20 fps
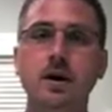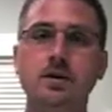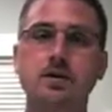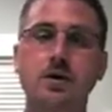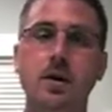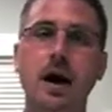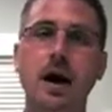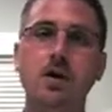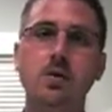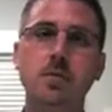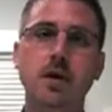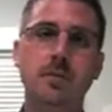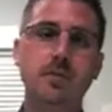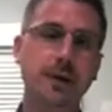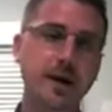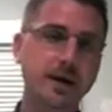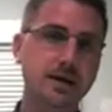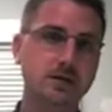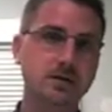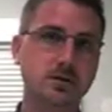So how do my
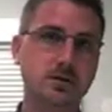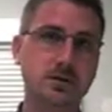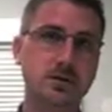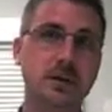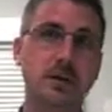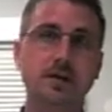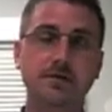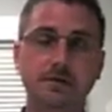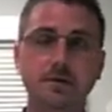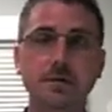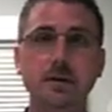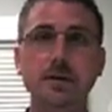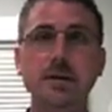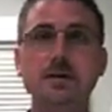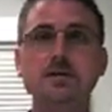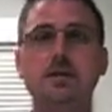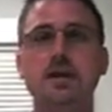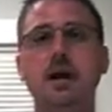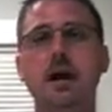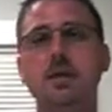pets get
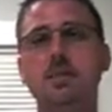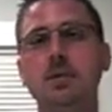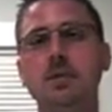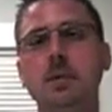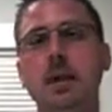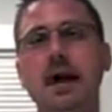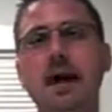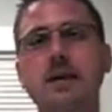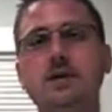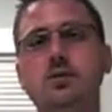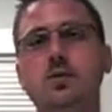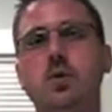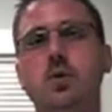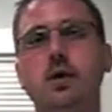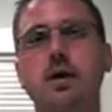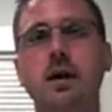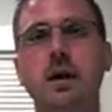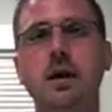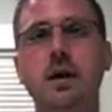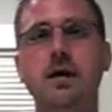fleas? A lot of people ask, where
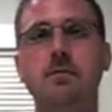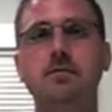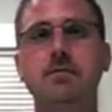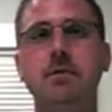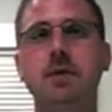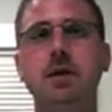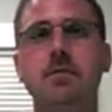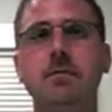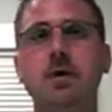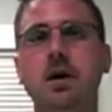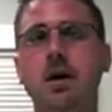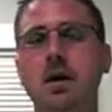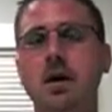do they come from?